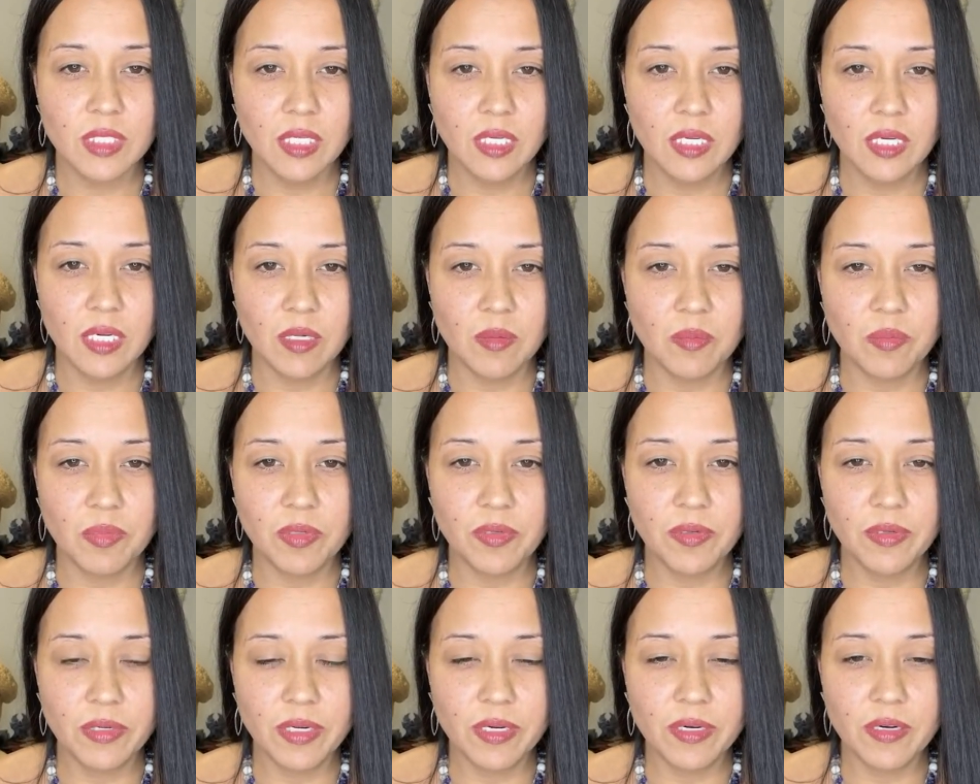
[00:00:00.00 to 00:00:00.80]
I
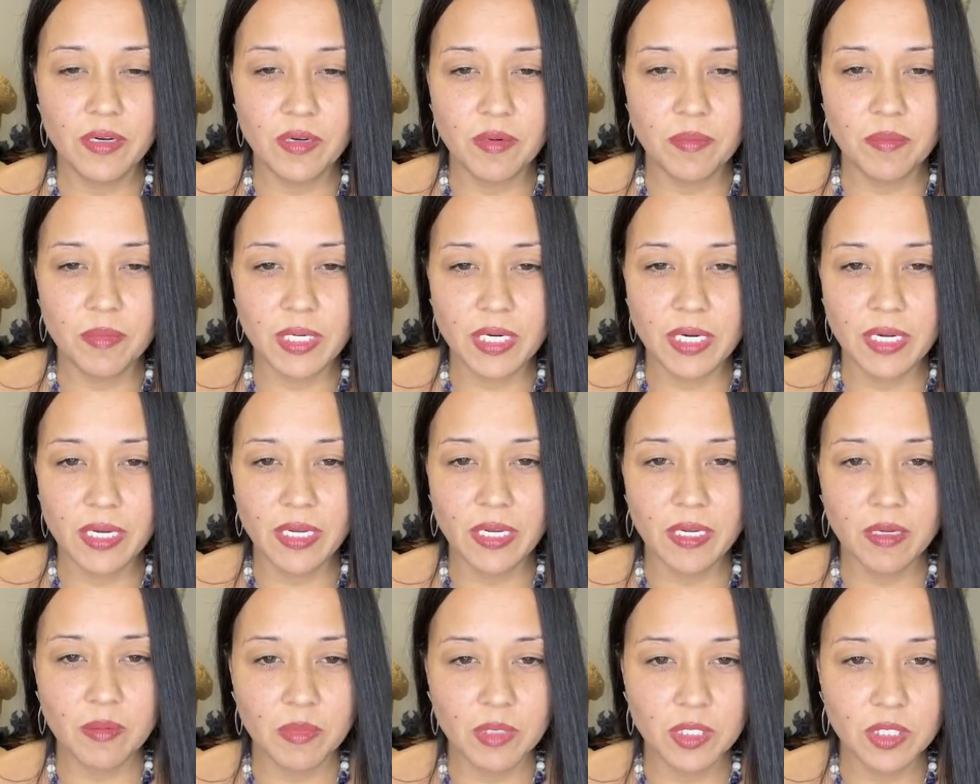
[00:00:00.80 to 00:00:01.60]
put it on my
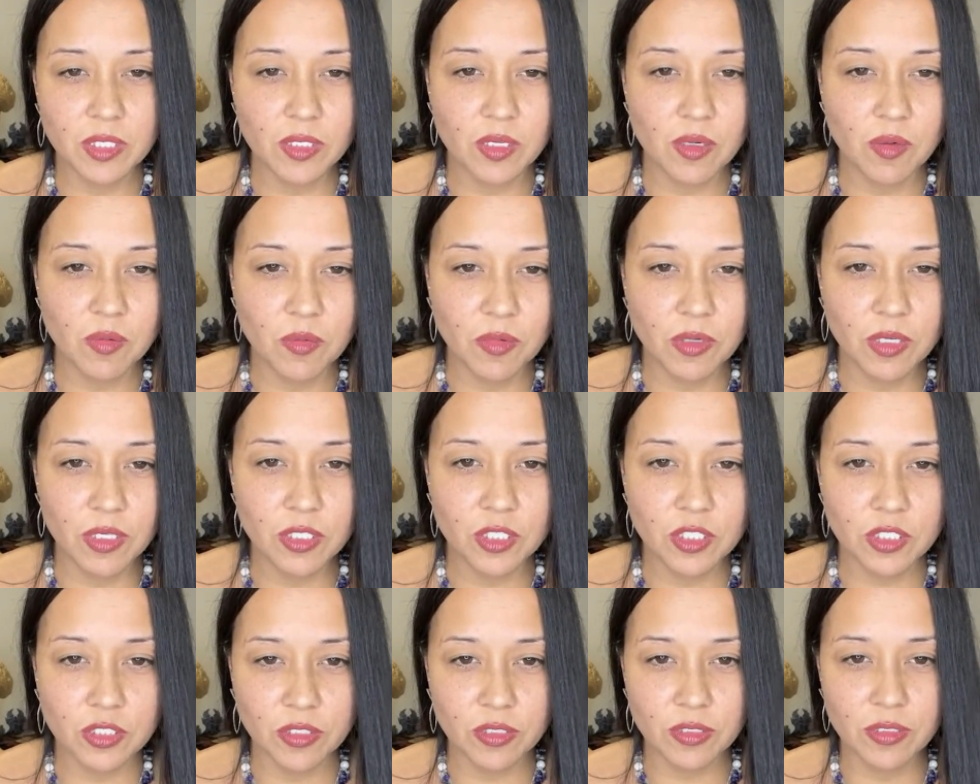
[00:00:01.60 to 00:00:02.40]
Amazon
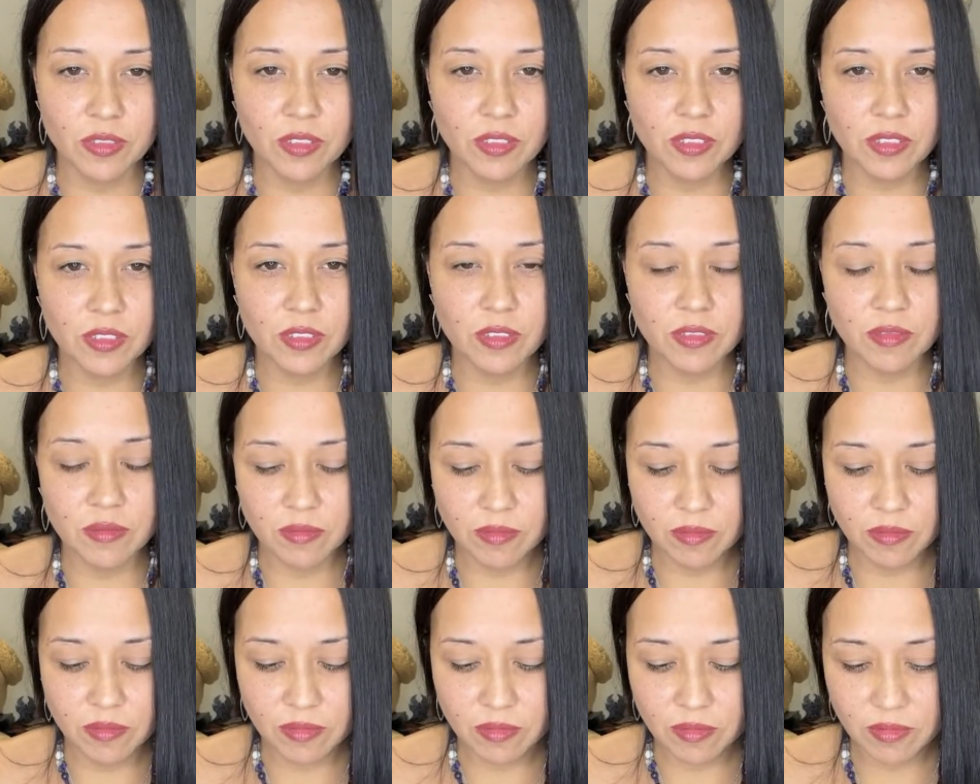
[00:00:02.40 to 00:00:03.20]
wish list,
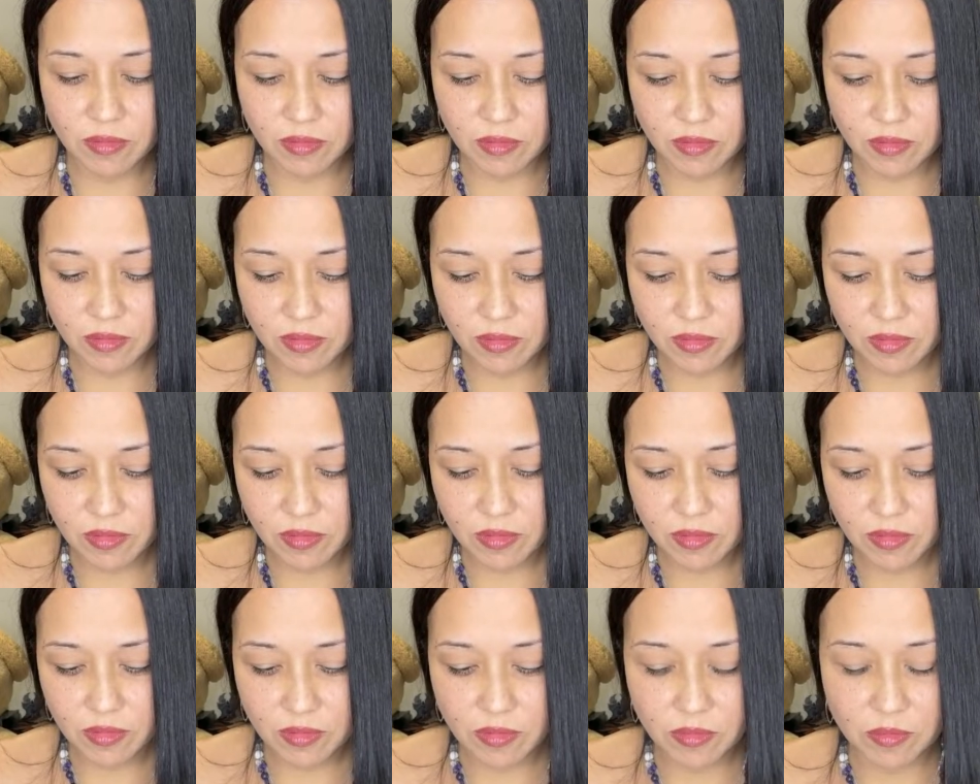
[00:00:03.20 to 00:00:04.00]

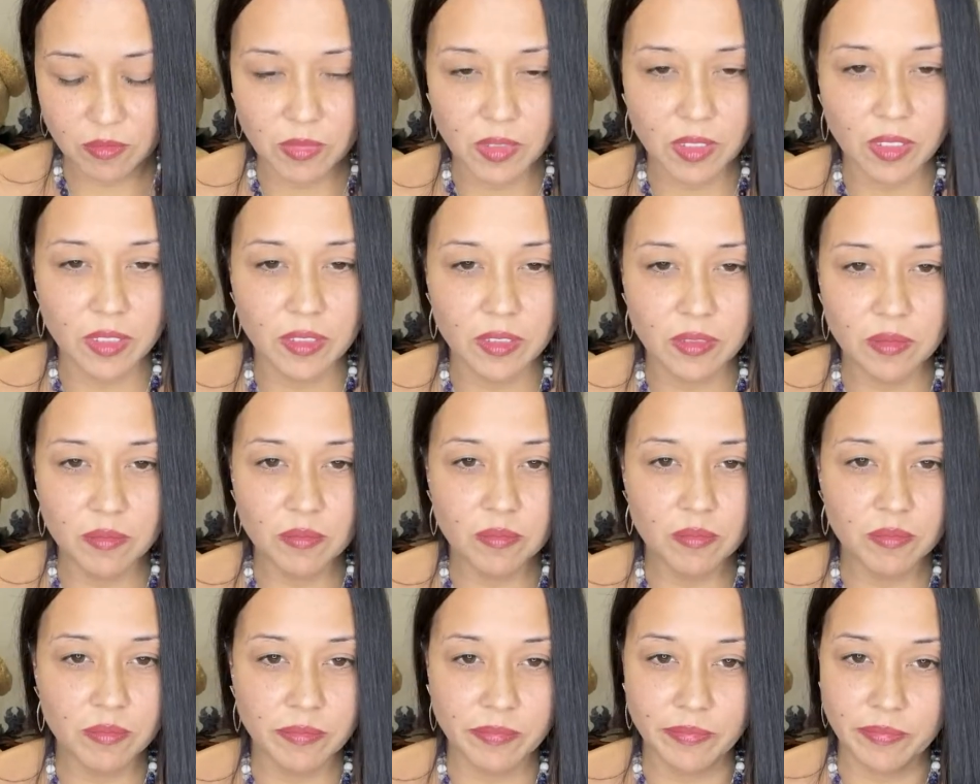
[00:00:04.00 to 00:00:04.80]
but
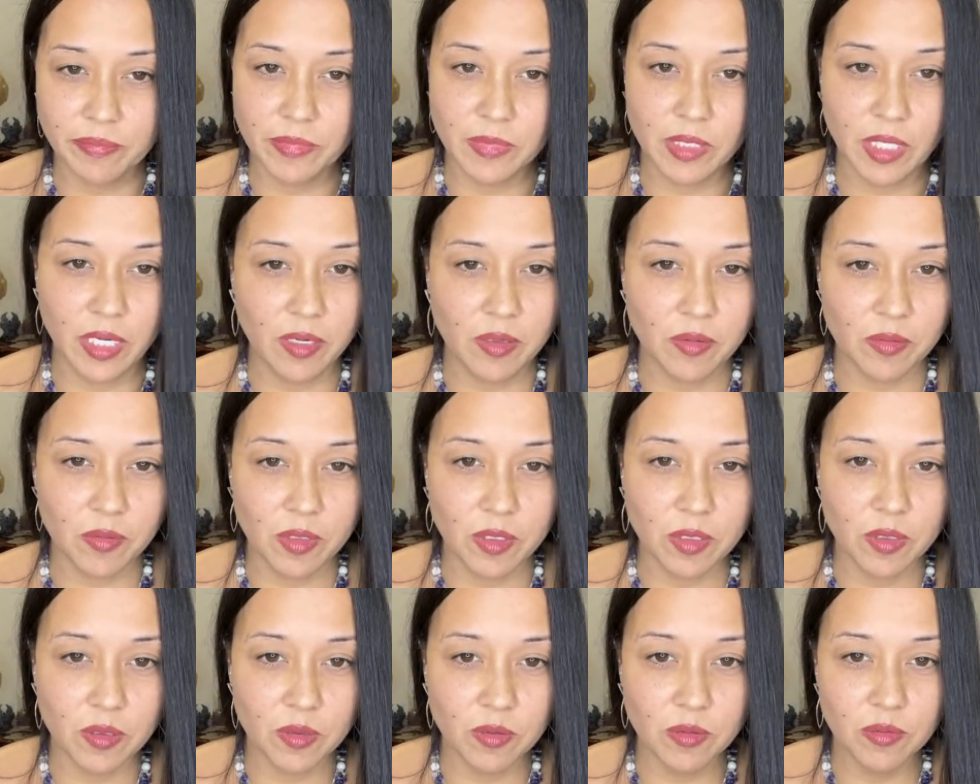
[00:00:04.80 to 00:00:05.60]
I don't
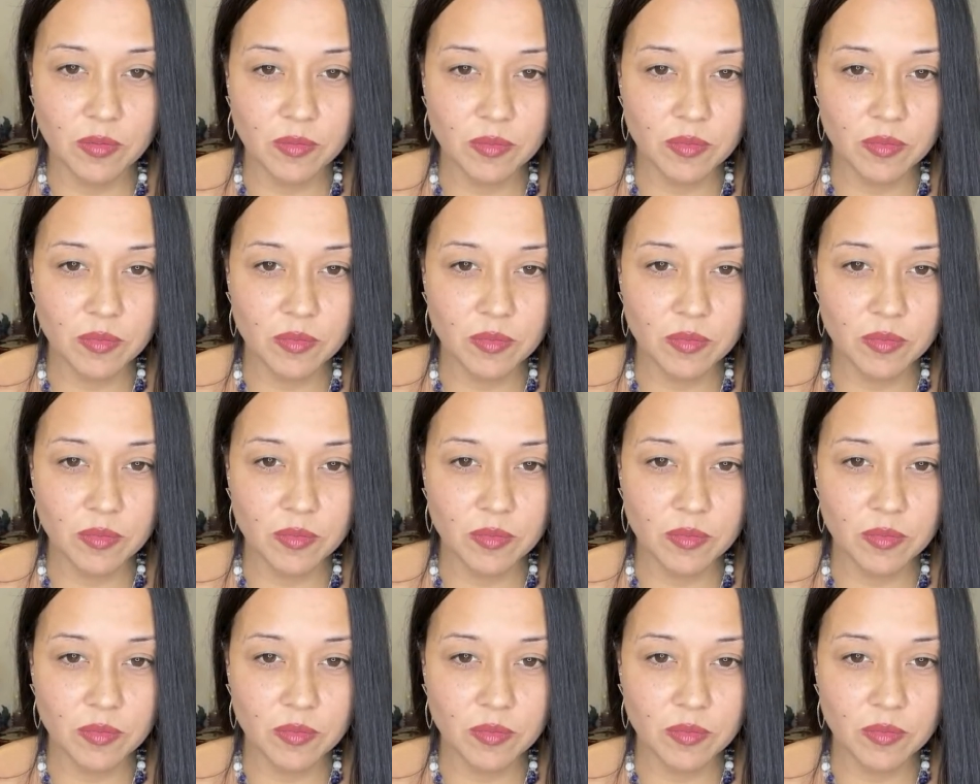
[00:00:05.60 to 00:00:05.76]
know.